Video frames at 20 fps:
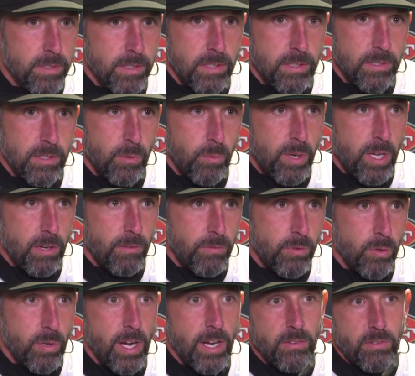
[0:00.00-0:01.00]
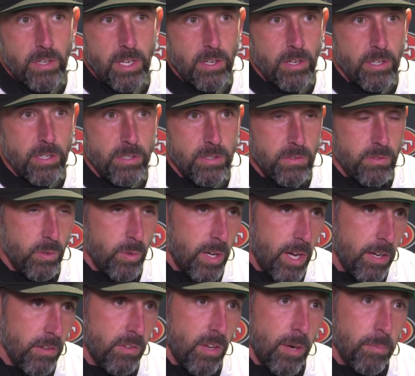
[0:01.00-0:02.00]
And then we had a few guys get hurt, so he
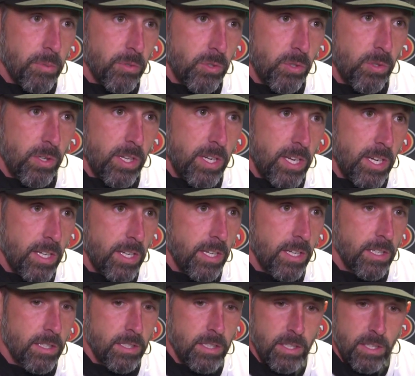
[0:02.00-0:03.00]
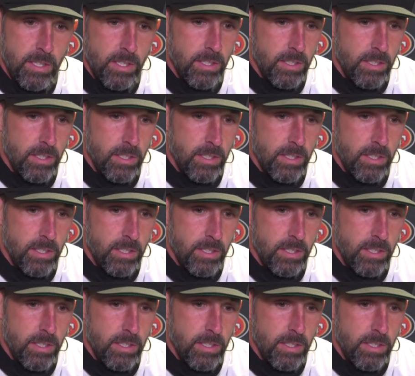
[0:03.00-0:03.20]
got his opportunity again.